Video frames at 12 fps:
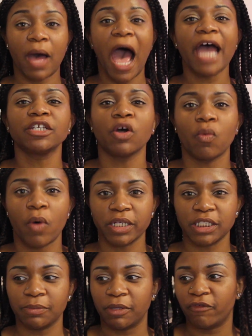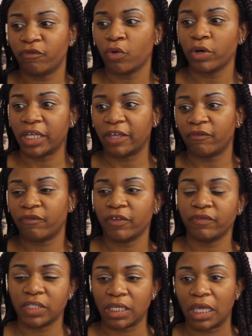I don't want to be 40 or
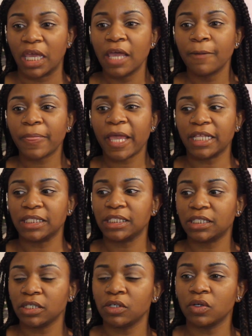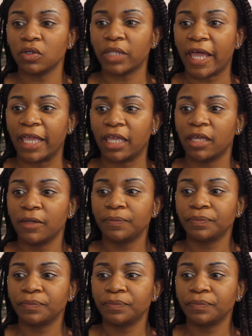50 and still like